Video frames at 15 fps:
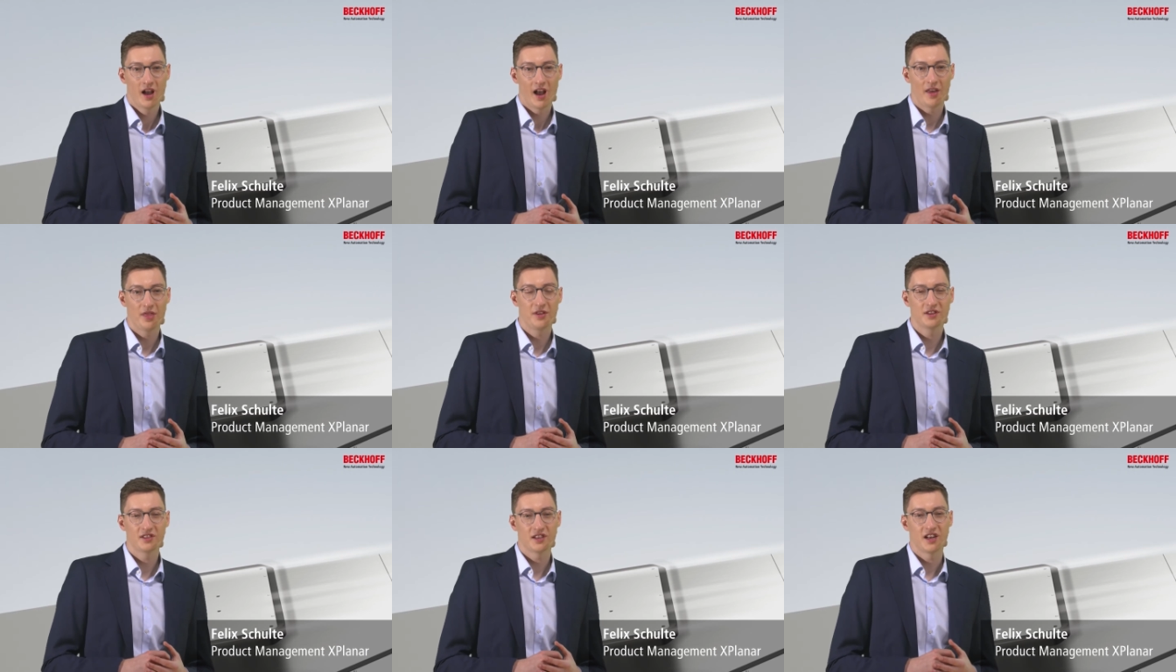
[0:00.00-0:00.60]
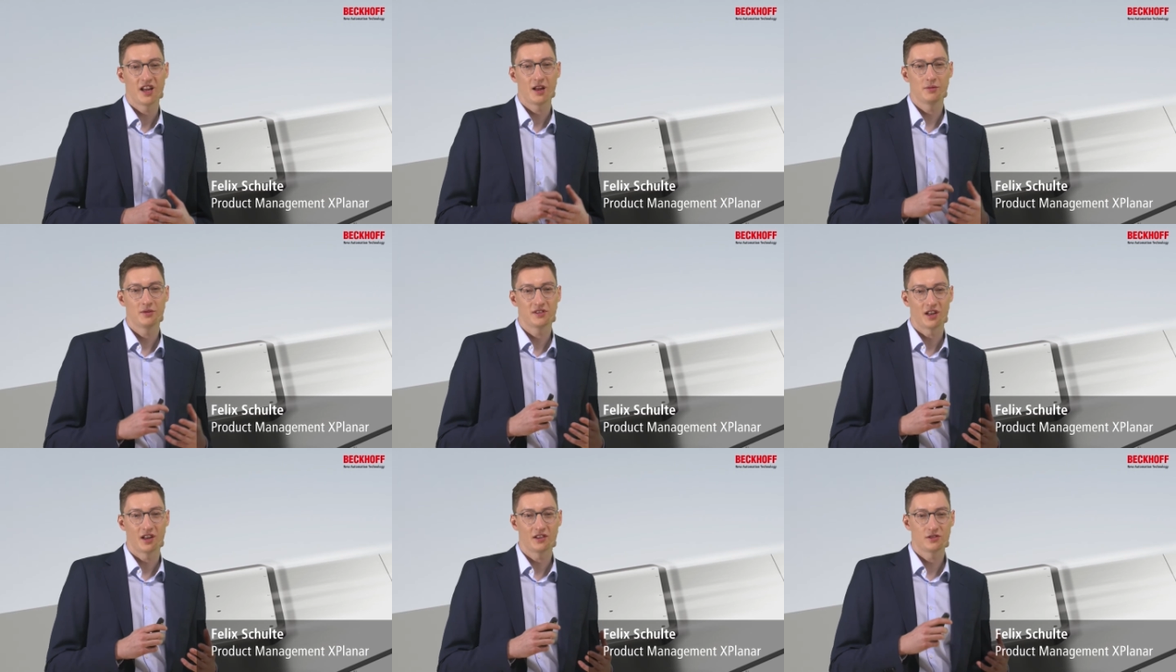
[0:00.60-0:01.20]
and this
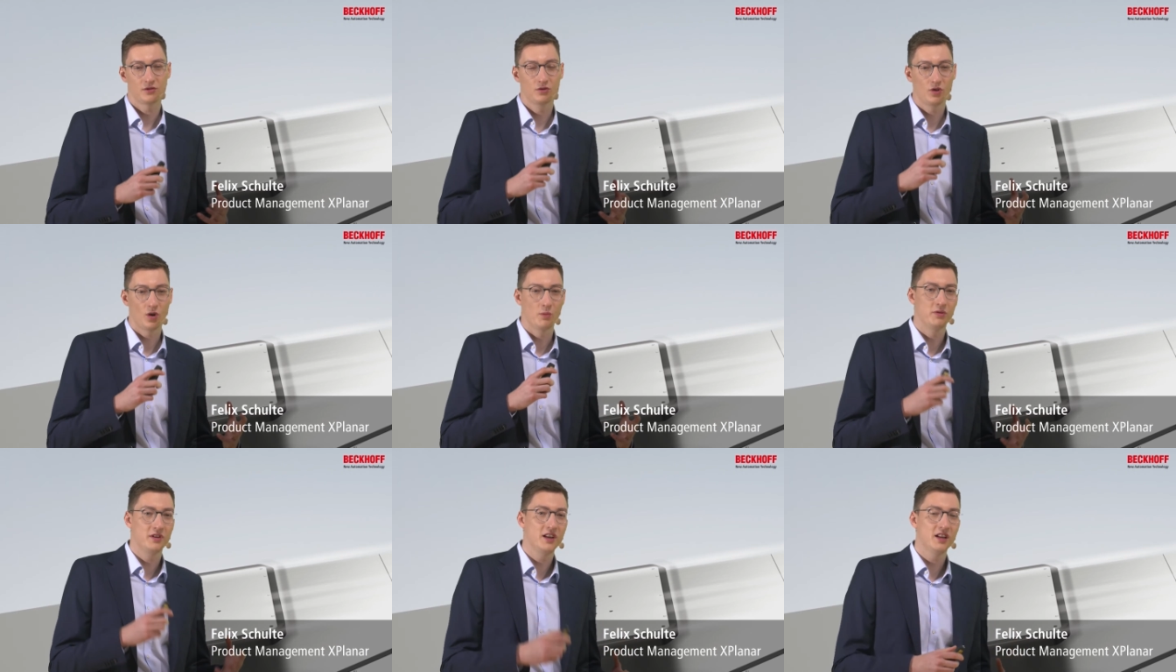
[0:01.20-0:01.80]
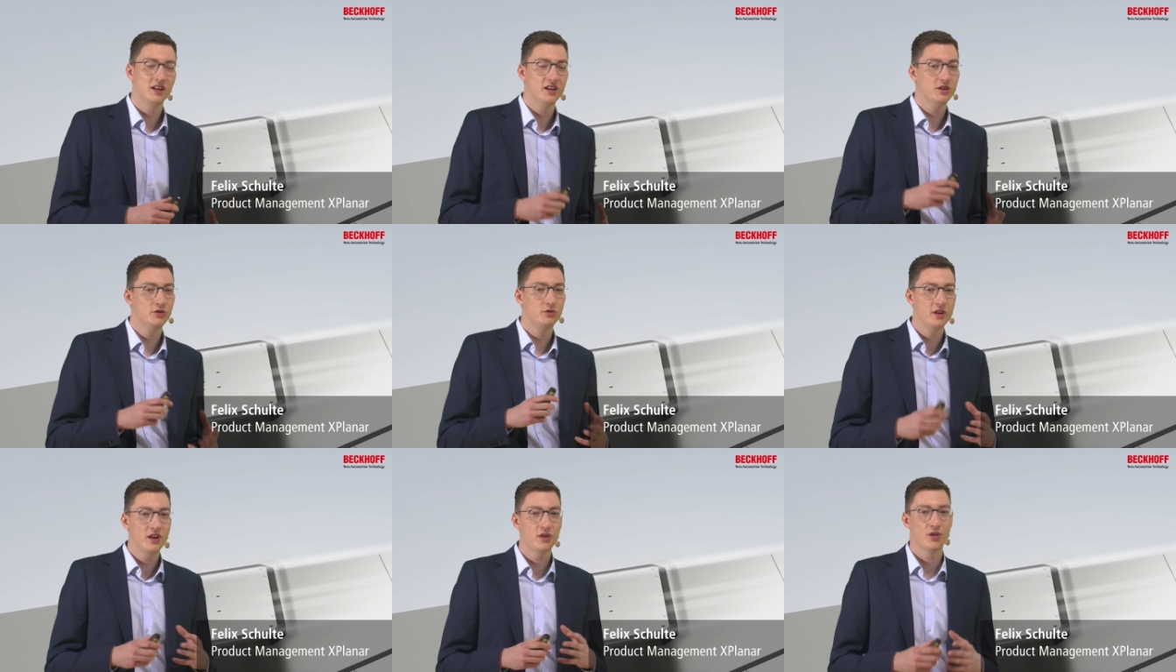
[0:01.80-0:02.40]
enables us to completely
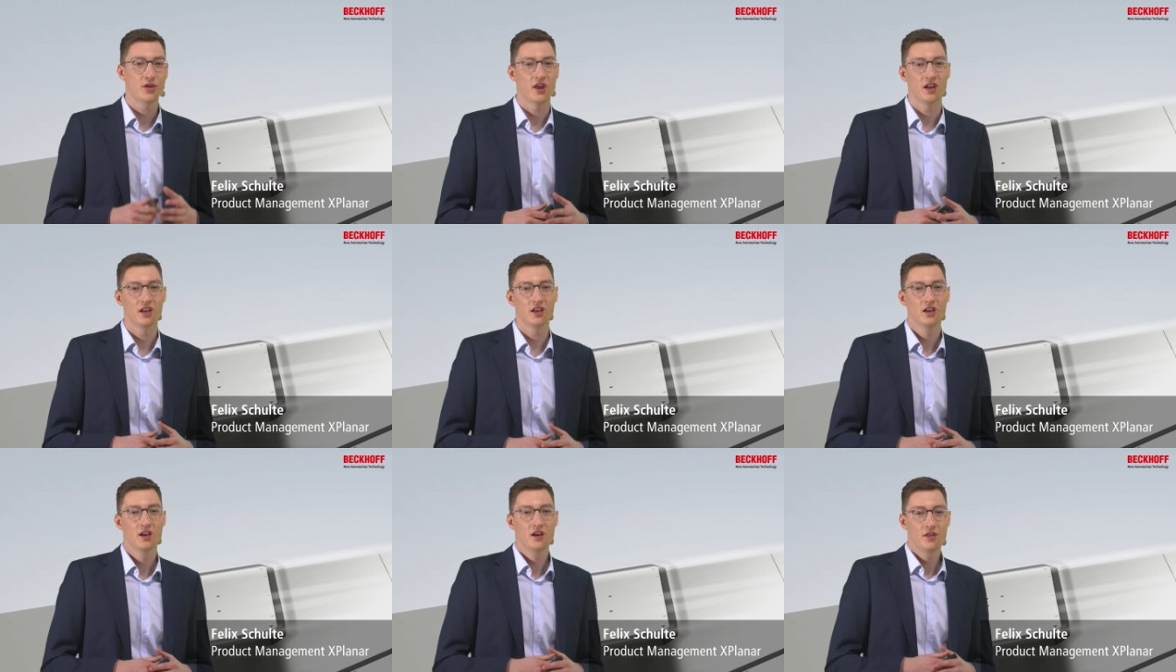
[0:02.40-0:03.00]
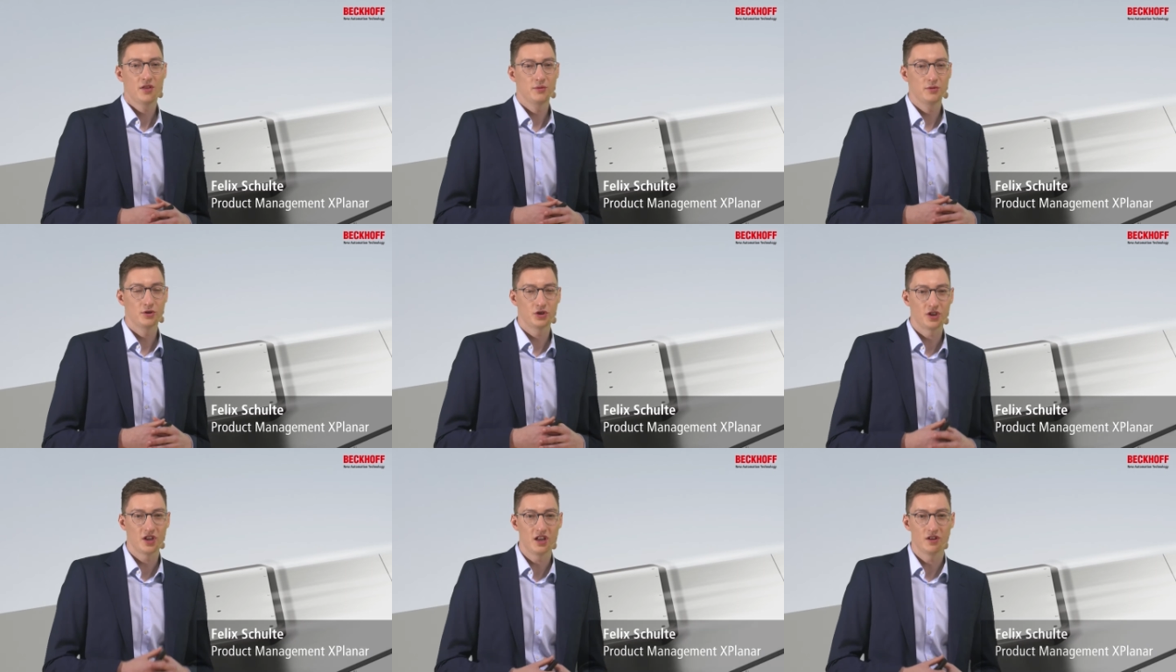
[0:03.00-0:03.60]
rethink the
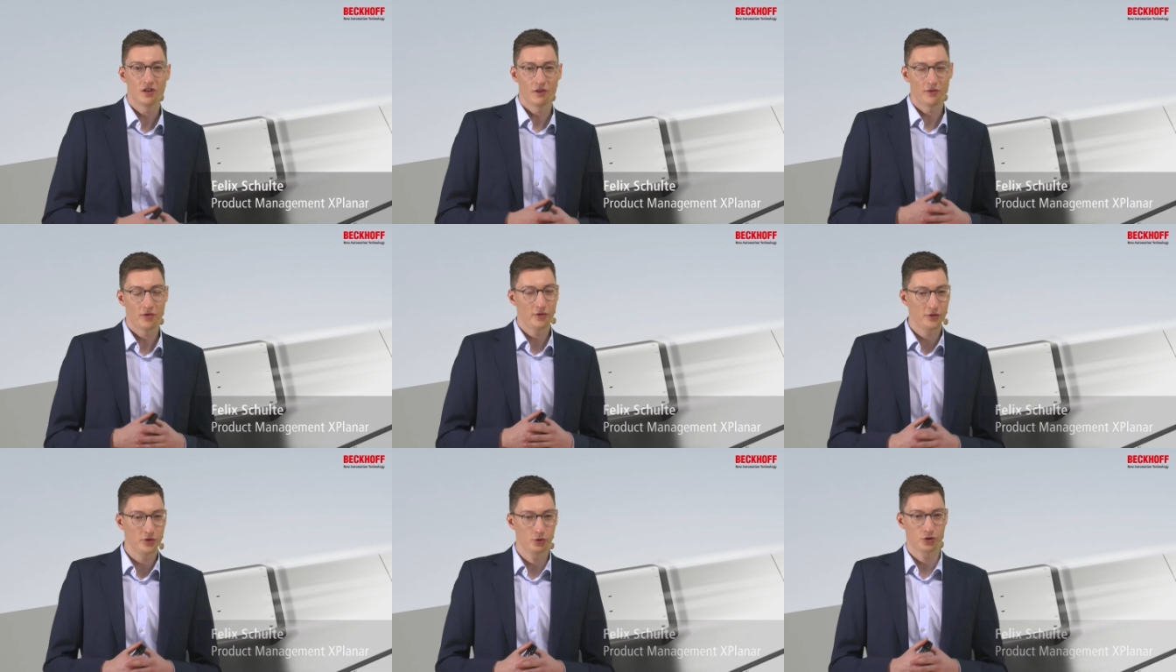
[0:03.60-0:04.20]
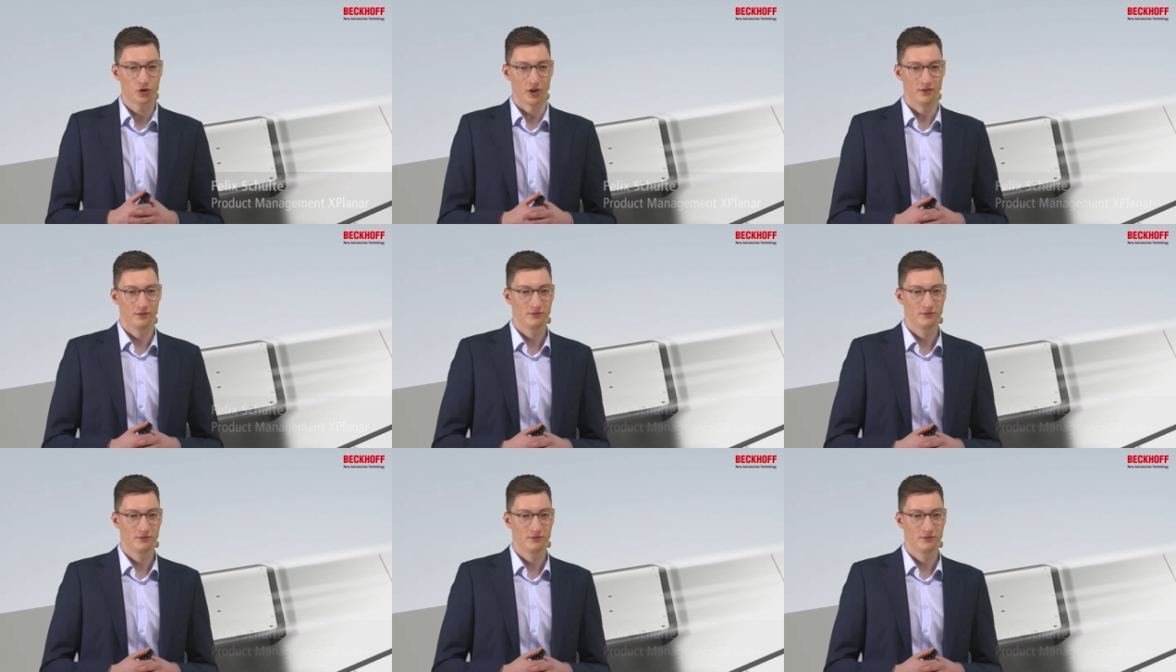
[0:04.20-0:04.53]
machine of the future.